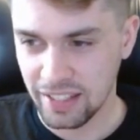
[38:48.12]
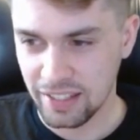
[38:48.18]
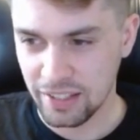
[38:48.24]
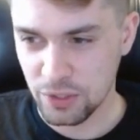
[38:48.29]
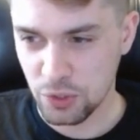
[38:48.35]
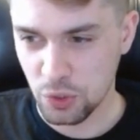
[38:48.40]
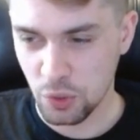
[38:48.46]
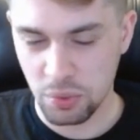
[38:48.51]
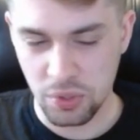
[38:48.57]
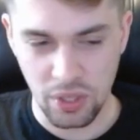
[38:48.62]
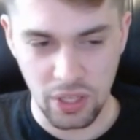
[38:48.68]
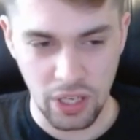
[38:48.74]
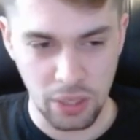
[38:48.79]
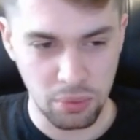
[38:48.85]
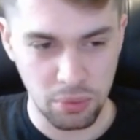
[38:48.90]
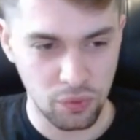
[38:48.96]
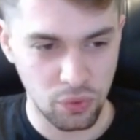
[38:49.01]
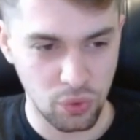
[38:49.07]

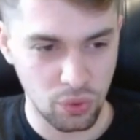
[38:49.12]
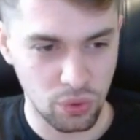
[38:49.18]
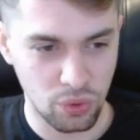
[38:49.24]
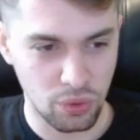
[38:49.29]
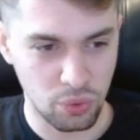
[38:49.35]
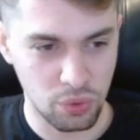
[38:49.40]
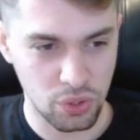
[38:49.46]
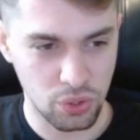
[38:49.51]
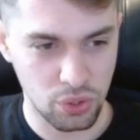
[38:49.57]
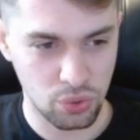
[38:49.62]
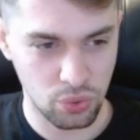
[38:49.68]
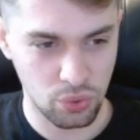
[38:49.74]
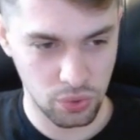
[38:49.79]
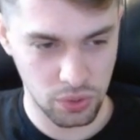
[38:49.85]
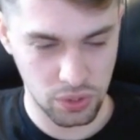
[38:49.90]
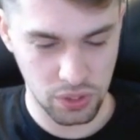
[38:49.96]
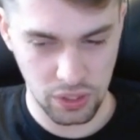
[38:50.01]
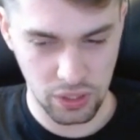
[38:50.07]
Subscribe if you wish
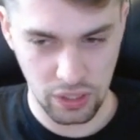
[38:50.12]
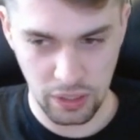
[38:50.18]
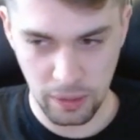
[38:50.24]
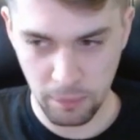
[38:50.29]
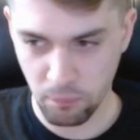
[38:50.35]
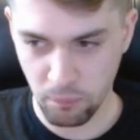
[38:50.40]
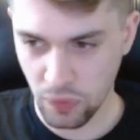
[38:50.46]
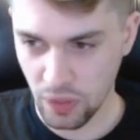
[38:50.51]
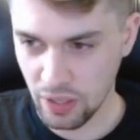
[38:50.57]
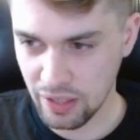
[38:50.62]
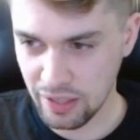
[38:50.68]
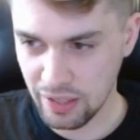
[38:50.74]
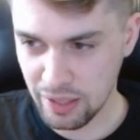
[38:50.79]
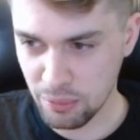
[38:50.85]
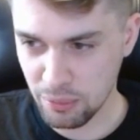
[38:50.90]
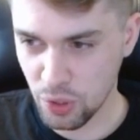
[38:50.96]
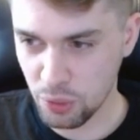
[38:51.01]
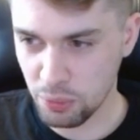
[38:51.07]
to see
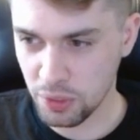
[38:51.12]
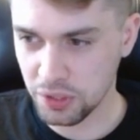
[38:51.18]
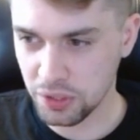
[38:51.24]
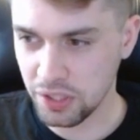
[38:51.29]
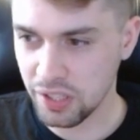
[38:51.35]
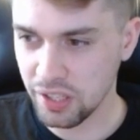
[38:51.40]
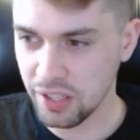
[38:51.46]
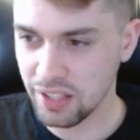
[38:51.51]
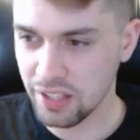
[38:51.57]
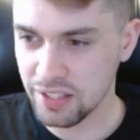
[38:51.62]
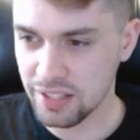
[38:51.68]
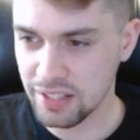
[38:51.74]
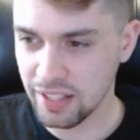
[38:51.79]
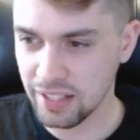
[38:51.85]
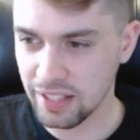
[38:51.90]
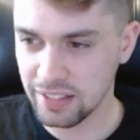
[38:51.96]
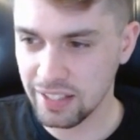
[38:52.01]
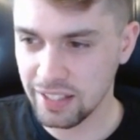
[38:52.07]
more materials
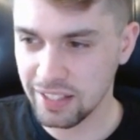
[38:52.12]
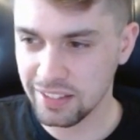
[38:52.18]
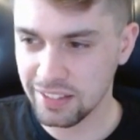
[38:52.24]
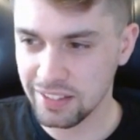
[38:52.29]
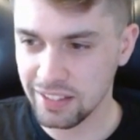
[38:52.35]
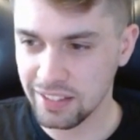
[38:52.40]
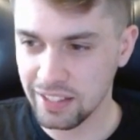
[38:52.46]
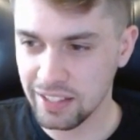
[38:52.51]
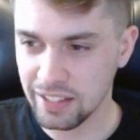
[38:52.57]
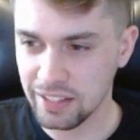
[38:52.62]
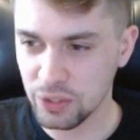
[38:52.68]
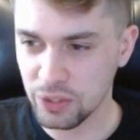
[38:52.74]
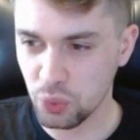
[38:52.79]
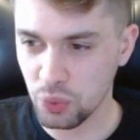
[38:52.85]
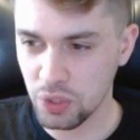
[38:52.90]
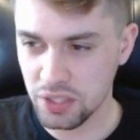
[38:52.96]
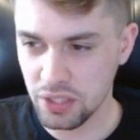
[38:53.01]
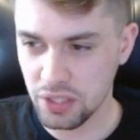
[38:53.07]
like that, and
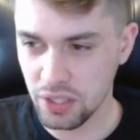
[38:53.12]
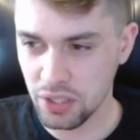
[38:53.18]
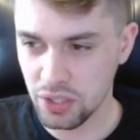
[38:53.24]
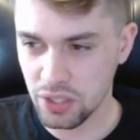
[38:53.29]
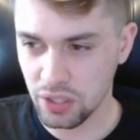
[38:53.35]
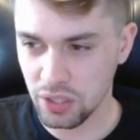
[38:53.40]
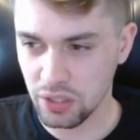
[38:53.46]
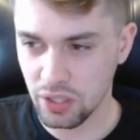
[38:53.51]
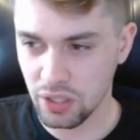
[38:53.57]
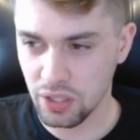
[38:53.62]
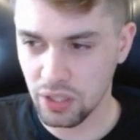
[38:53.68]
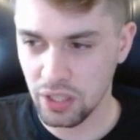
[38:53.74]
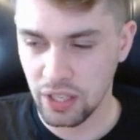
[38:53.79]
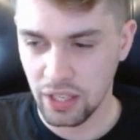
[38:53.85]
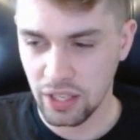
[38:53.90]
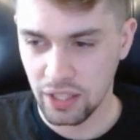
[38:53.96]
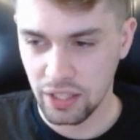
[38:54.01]
we'll see each other